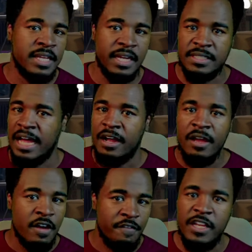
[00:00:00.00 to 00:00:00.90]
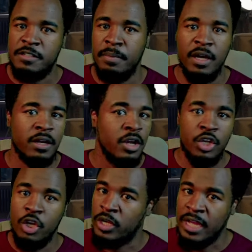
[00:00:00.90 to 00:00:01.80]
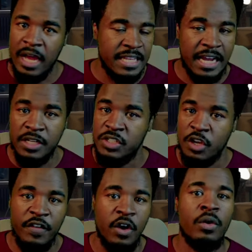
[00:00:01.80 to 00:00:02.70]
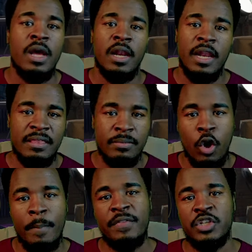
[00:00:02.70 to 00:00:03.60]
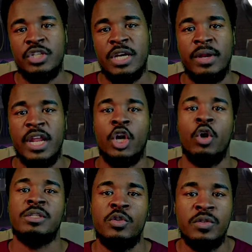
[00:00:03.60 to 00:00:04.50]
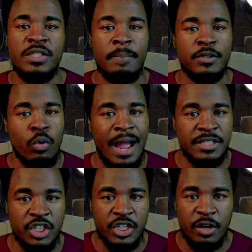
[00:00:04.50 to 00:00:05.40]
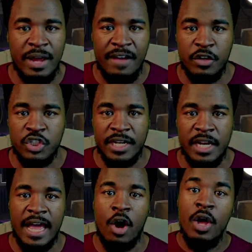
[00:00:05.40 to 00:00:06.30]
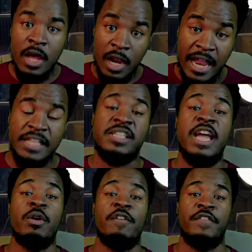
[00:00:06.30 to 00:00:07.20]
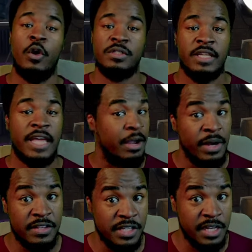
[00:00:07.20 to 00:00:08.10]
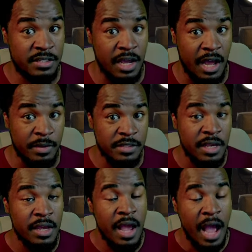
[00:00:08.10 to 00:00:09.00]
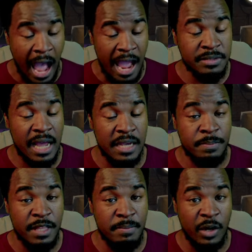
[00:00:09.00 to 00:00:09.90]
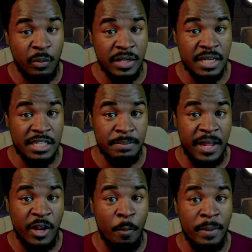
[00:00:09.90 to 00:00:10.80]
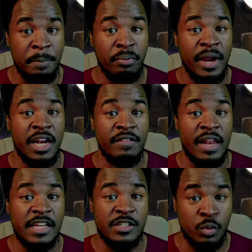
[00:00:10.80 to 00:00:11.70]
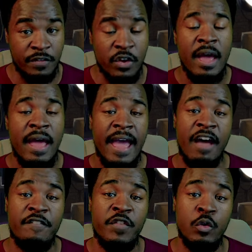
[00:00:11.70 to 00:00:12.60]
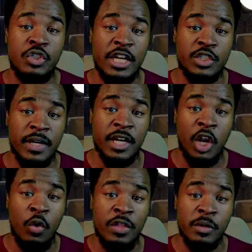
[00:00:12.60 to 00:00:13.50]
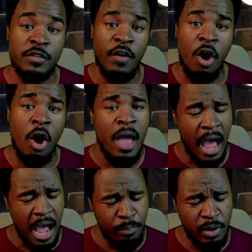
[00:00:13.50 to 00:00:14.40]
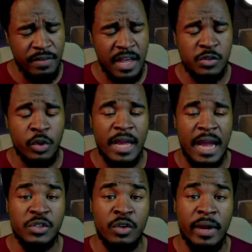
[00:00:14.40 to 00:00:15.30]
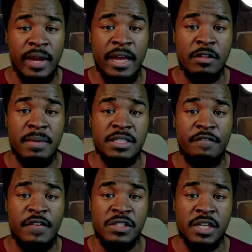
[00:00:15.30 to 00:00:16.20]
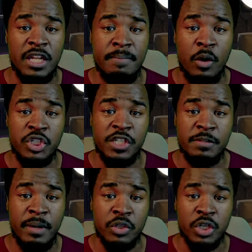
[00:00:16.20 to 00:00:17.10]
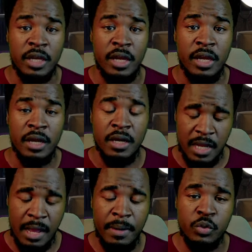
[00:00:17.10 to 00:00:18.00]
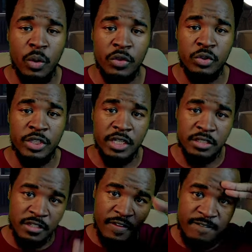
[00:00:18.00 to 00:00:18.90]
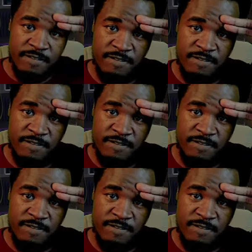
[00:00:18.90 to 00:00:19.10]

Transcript: TikTok, Facebook, your contact list on your phone. Let them know about this channel and encourage them to subscribe to the channel after checking it out. Let's hear it, folks. Can't wait to see these comments. I am Ty Smith, Model Renaissance Man, hoping and praying that every last one of you have food, shelter, and clothing, and most of all, I pray every last one of you guys are in great health, mentally, physically, emotionally, and spiritually. God bless you all through Jesus.